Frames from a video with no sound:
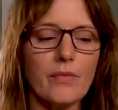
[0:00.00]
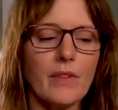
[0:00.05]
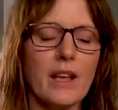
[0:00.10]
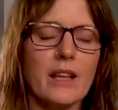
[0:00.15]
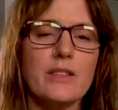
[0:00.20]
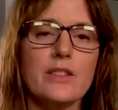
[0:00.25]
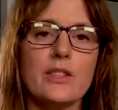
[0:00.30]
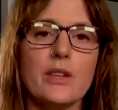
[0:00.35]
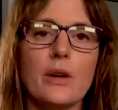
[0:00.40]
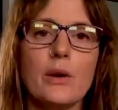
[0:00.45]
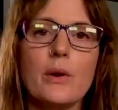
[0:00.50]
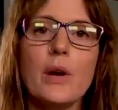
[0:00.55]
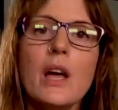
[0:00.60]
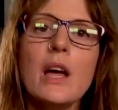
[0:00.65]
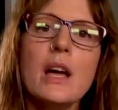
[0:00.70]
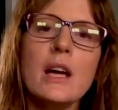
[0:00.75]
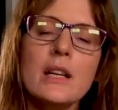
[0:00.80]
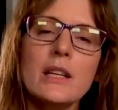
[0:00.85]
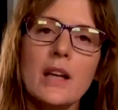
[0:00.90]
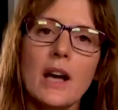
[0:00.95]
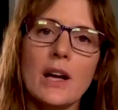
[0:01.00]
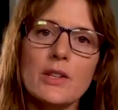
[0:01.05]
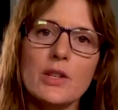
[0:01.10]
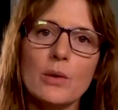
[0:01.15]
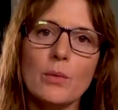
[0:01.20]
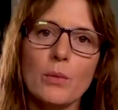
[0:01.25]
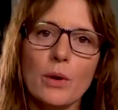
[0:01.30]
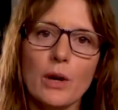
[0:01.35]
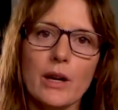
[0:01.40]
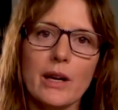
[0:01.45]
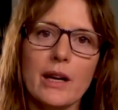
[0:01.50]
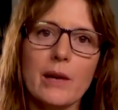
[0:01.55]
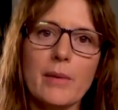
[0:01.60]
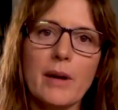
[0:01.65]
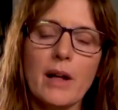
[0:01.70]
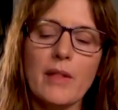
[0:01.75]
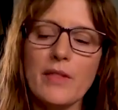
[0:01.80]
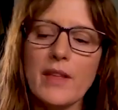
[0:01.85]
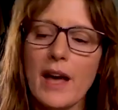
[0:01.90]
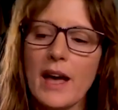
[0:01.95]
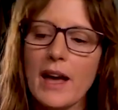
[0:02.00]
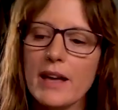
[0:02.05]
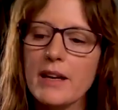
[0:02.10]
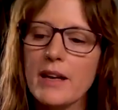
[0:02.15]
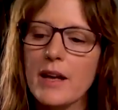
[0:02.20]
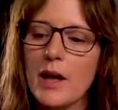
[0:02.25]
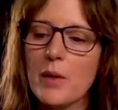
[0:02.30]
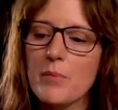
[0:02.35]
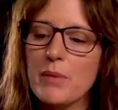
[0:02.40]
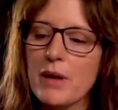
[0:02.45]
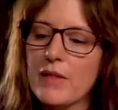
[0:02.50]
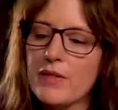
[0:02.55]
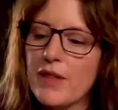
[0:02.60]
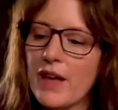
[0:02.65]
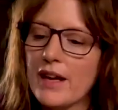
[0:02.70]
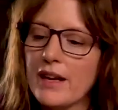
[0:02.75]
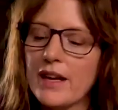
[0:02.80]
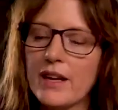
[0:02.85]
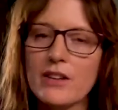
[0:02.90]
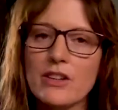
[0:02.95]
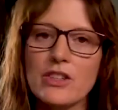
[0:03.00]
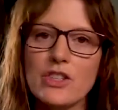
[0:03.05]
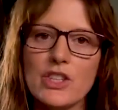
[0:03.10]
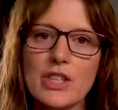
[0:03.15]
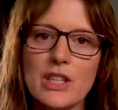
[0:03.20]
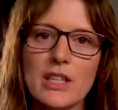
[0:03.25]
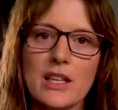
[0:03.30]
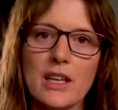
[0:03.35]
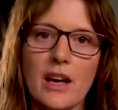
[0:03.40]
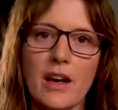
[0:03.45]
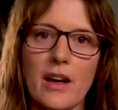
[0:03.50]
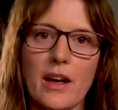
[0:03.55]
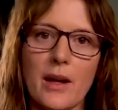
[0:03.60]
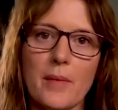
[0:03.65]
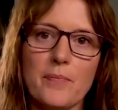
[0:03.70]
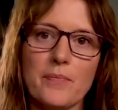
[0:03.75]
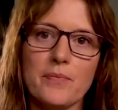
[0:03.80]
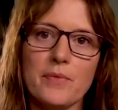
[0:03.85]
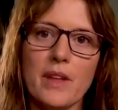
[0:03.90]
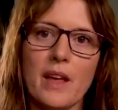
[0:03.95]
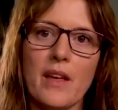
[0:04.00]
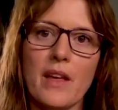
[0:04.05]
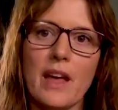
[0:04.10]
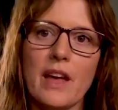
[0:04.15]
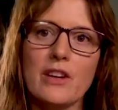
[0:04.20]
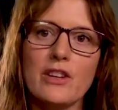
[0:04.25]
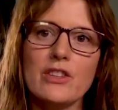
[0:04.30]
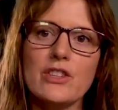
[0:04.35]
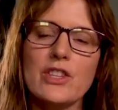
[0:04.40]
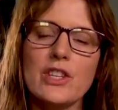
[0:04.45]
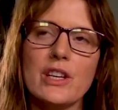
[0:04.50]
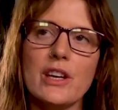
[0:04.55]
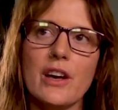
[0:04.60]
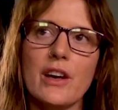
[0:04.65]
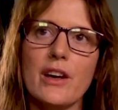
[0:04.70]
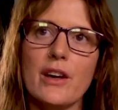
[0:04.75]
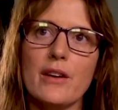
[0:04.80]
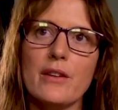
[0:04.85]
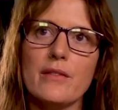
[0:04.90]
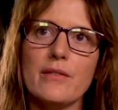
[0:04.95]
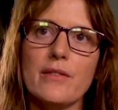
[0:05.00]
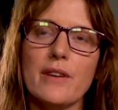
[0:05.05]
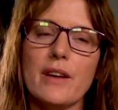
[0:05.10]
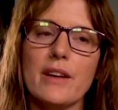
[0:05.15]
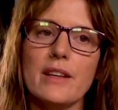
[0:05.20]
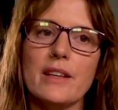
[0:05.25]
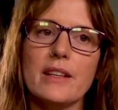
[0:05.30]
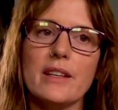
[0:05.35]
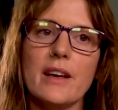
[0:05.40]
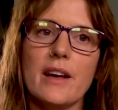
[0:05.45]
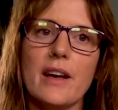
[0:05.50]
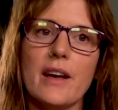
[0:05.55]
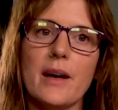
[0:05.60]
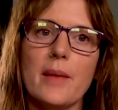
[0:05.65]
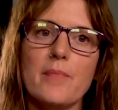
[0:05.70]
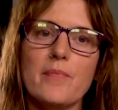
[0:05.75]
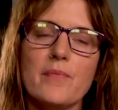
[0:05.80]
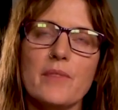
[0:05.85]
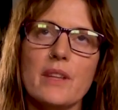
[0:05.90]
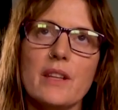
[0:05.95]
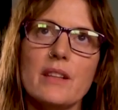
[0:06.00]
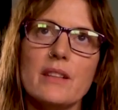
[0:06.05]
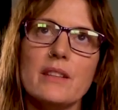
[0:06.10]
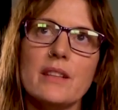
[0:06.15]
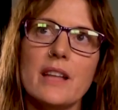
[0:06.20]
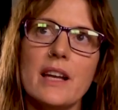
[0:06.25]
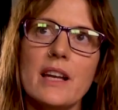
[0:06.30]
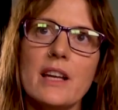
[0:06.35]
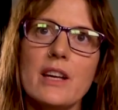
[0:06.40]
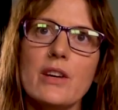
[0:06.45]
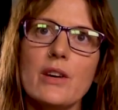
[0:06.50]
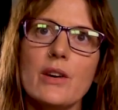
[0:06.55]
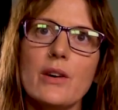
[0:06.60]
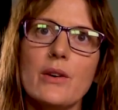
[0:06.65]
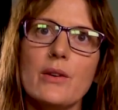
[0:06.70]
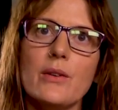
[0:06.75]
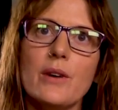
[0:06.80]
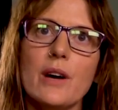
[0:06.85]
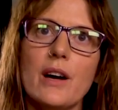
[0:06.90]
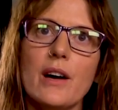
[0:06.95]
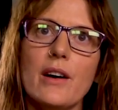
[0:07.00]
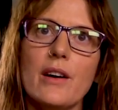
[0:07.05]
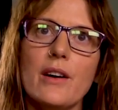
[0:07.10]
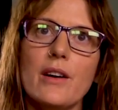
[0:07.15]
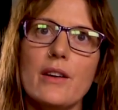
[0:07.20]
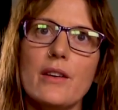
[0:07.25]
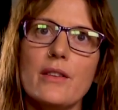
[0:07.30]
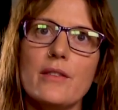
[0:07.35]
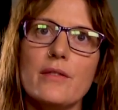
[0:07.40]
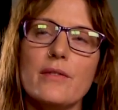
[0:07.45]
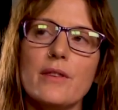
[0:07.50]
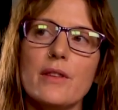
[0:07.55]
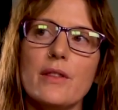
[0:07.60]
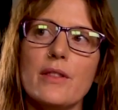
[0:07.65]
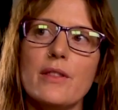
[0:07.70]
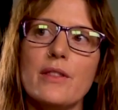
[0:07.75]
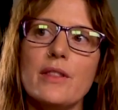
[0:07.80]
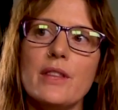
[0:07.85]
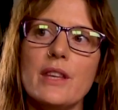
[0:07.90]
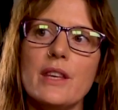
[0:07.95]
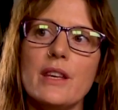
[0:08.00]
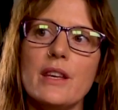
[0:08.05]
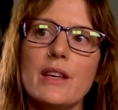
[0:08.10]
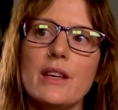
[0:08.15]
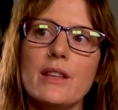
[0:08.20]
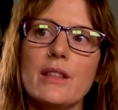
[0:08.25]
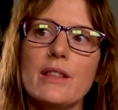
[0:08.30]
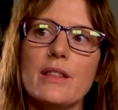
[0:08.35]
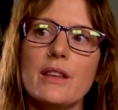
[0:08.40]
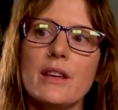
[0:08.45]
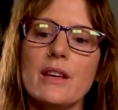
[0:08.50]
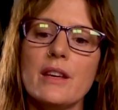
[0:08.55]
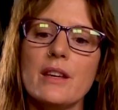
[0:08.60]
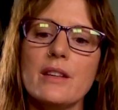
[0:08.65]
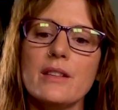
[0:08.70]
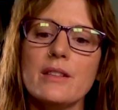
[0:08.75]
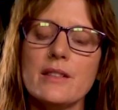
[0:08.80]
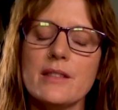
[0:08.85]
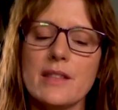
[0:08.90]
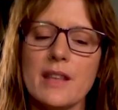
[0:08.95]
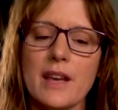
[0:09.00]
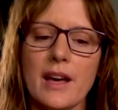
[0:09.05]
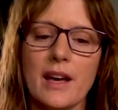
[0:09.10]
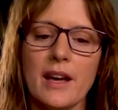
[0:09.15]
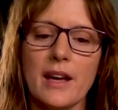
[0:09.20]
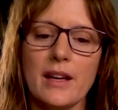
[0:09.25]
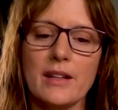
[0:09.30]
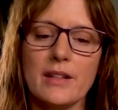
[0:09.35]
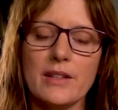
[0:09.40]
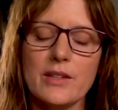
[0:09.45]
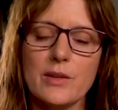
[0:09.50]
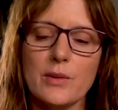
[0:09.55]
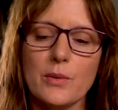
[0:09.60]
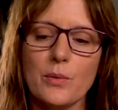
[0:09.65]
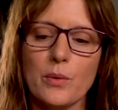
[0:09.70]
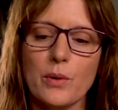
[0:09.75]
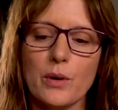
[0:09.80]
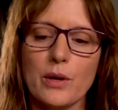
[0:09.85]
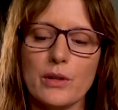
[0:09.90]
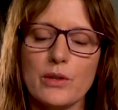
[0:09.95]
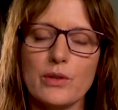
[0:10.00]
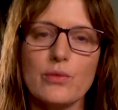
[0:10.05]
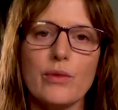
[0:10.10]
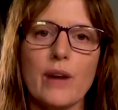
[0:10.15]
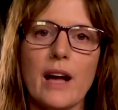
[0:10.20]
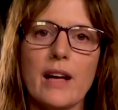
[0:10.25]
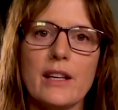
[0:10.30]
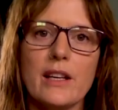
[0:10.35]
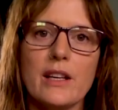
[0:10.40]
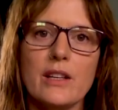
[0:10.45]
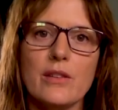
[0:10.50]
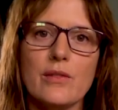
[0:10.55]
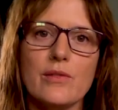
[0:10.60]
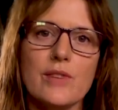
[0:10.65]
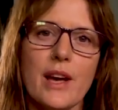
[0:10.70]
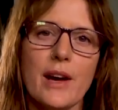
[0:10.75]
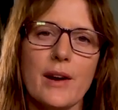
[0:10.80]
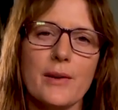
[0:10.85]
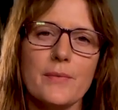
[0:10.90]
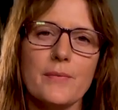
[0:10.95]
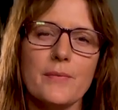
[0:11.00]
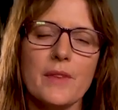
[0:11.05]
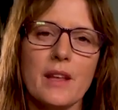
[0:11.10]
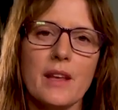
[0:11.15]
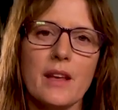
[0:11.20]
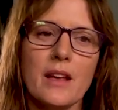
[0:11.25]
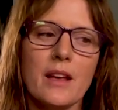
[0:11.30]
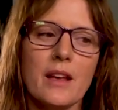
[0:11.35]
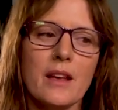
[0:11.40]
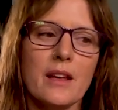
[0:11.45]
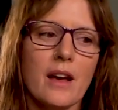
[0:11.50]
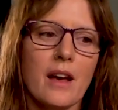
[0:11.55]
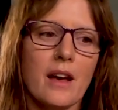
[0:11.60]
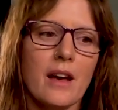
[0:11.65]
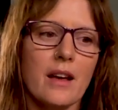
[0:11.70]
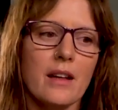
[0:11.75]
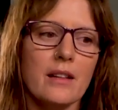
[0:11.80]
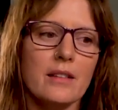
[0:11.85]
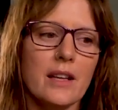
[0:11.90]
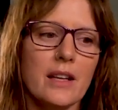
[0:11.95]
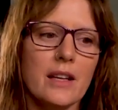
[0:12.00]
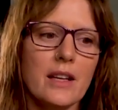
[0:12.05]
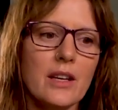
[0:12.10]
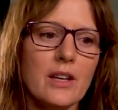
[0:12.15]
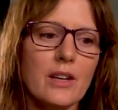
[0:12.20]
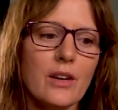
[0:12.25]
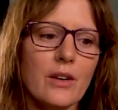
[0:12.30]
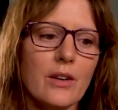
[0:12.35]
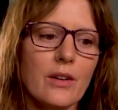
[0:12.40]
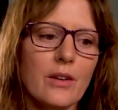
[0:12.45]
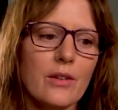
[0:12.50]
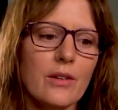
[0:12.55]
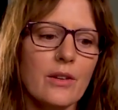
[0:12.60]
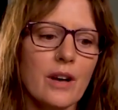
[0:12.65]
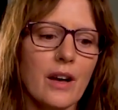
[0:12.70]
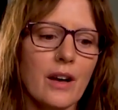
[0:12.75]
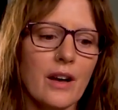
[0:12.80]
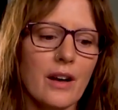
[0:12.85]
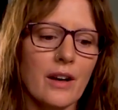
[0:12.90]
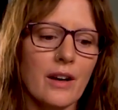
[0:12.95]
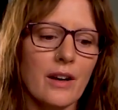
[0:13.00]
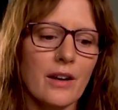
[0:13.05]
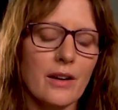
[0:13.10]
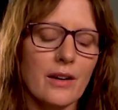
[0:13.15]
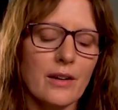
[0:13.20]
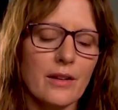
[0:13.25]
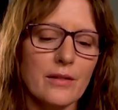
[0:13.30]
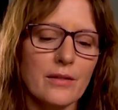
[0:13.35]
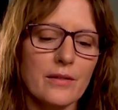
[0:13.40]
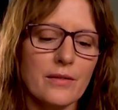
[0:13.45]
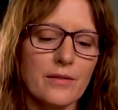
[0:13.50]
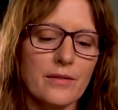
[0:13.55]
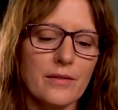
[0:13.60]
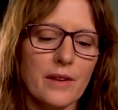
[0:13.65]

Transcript: And so not to worry about that, but that energy of letting go of the things that were dragging you down, letting go of